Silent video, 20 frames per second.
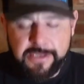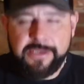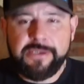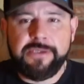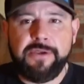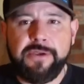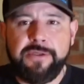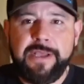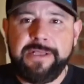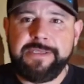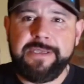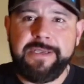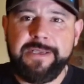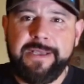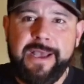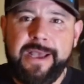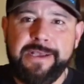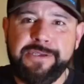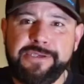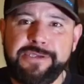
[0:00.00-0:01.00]
So that's it,
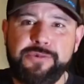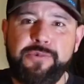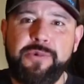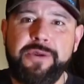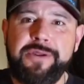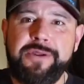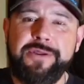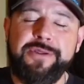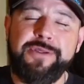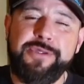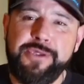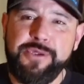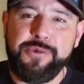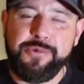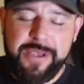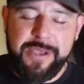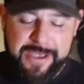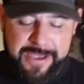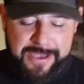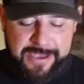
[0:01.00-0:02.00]
guys. Just wanted to
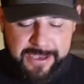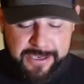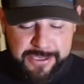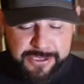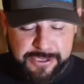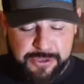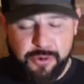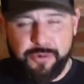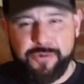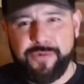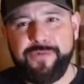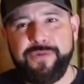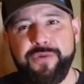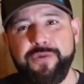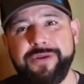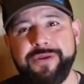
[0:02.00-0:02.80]
do a short review.